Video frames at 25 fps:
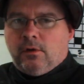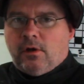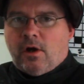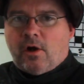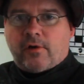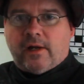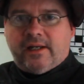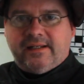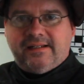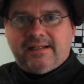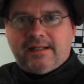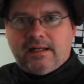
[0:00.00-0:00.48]
All
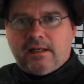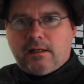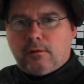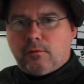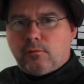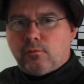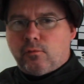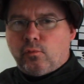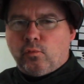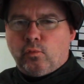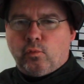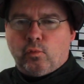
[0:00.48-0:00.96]
right,
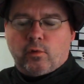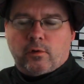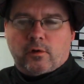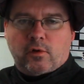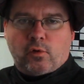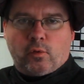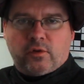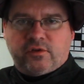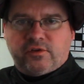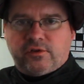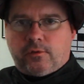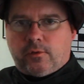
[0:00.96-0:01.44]
now we're
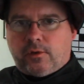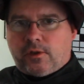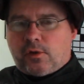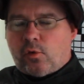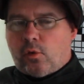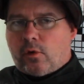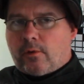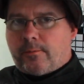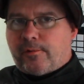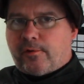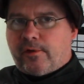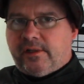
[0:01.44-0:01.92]
going to
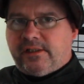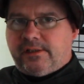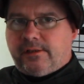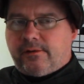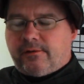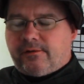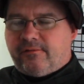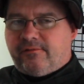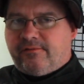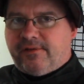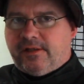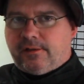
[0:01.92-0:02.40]
incorporate
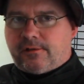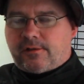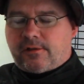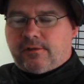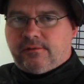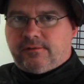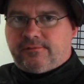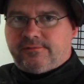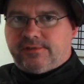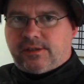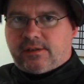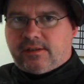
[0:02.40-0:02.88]
another
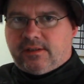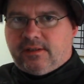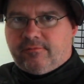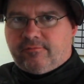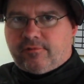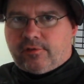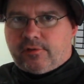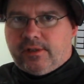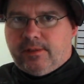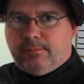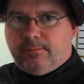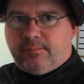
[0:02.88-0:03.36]
vehicle of
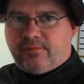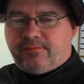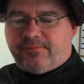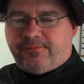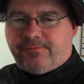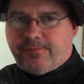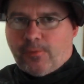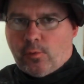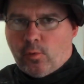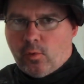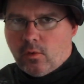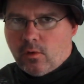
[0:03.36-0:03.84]
delivery.
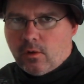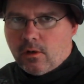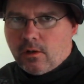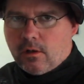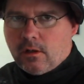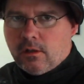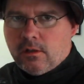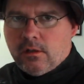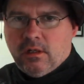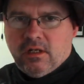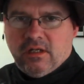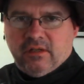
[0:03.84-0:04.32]

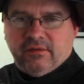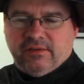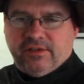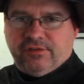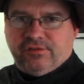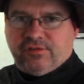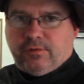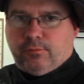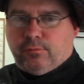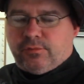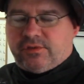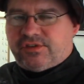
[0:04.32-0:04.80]
Before,
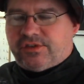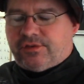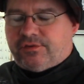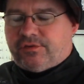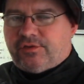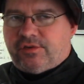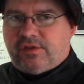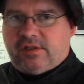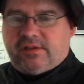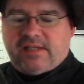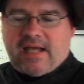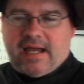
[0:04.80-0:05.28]
Lyndsay was
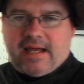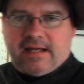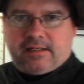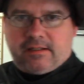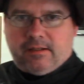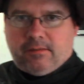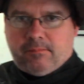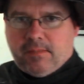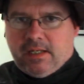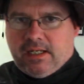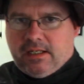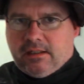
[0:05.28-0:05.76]
just
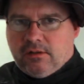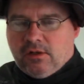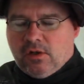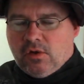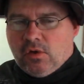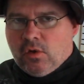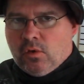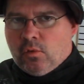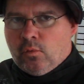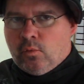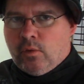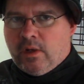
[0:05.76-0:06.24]
attacking me
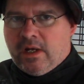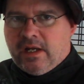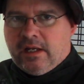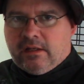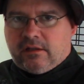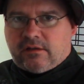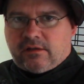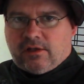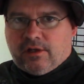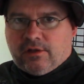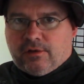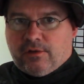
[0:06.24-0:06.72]

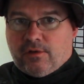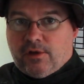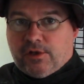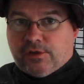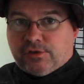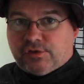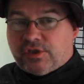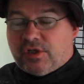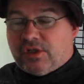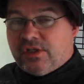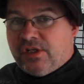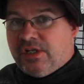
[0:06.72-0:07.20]
with a
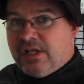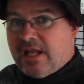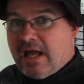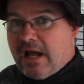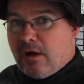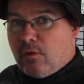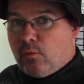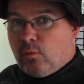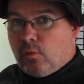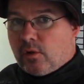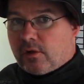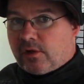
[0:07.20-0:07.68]
lunge.
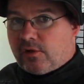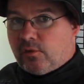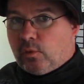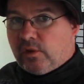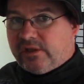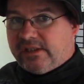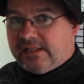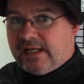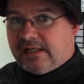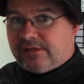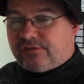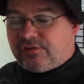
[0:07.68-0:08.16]
Now we're going
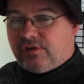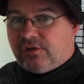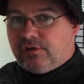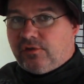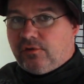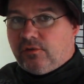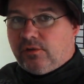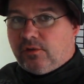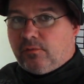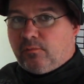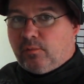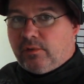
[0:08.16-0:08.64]
to
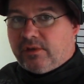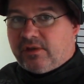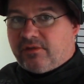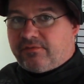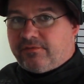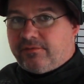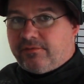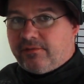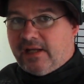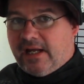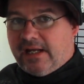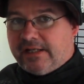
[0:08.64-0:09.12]
execute it with a
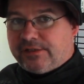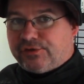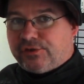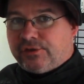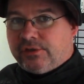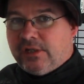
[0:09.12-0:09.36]
fleche.